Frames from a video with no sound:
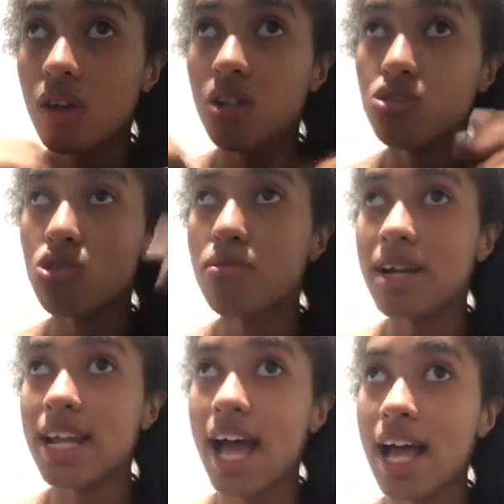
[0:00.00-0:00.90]
told my
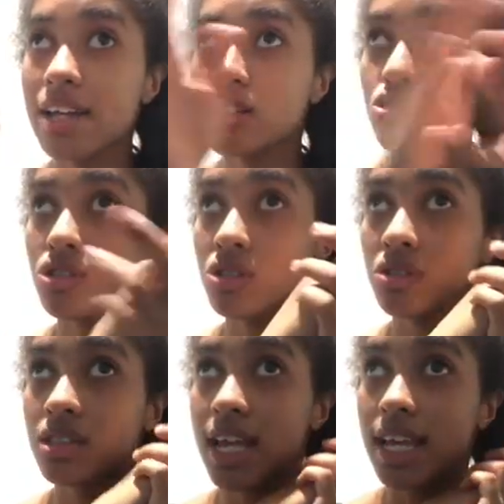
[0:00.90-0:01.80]
dad to
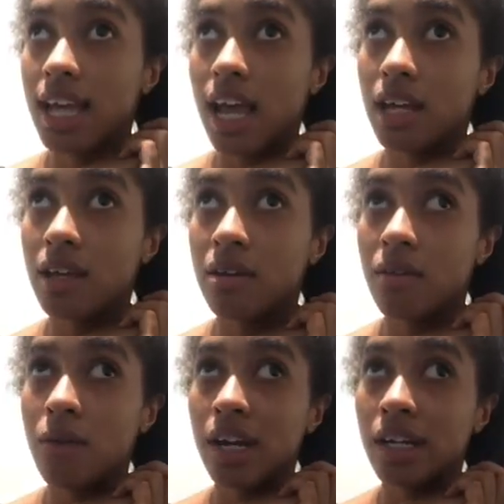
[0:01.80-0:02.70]
take Katie
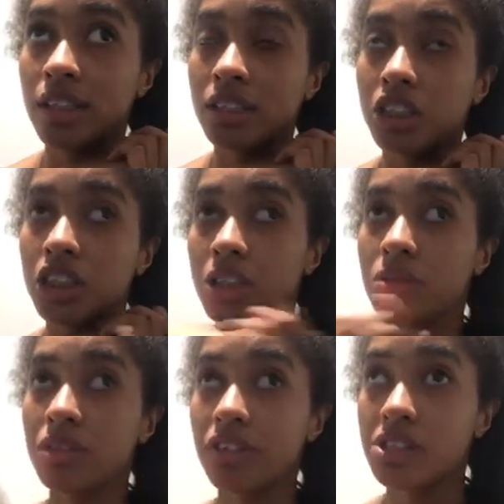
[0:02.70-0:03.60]
where she
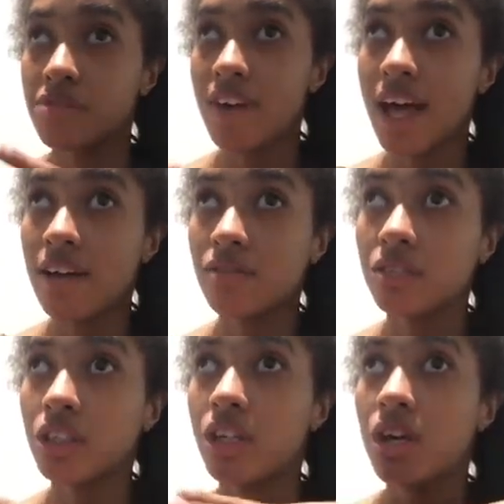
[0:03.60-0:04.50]
was first
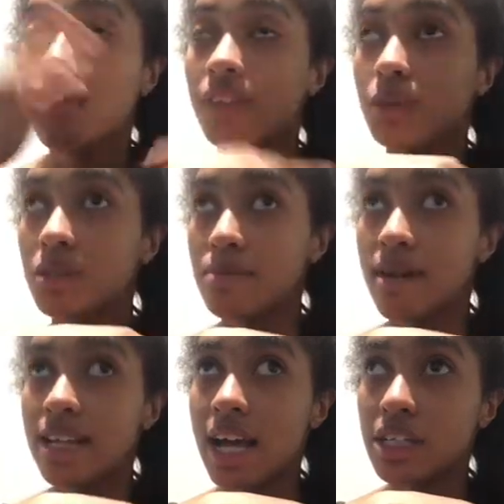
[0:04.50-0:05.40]
found, which was in
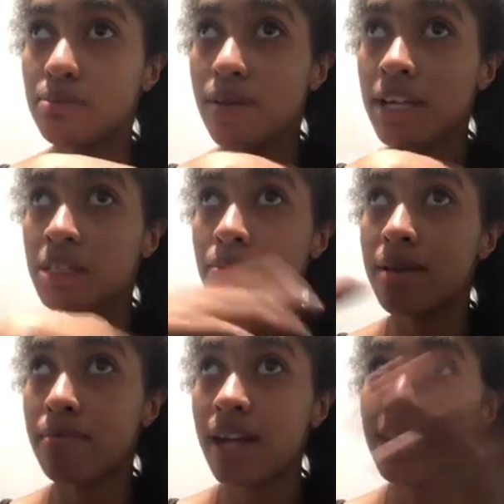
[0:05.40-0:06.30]
my dad's
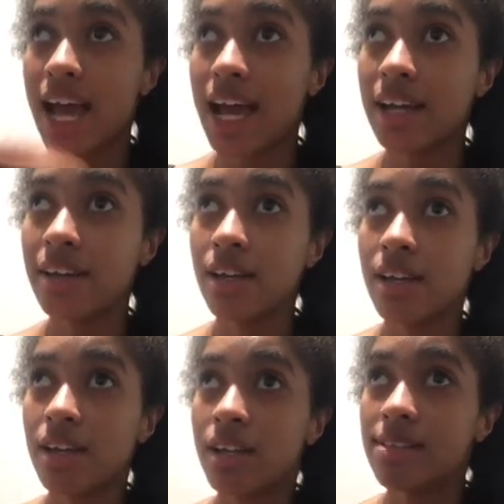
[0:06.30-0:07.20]
basement. My dad,
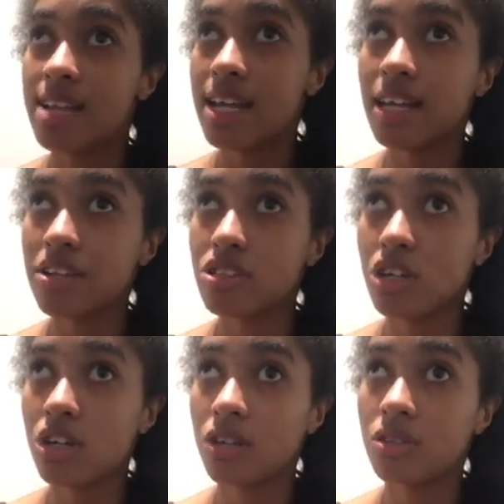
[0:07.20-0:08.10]
12 years
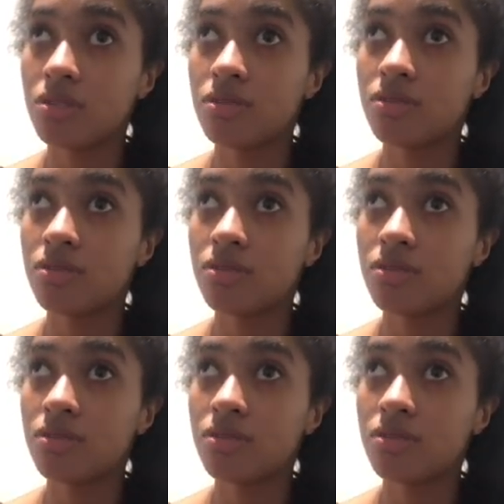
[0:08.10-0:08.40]
ago,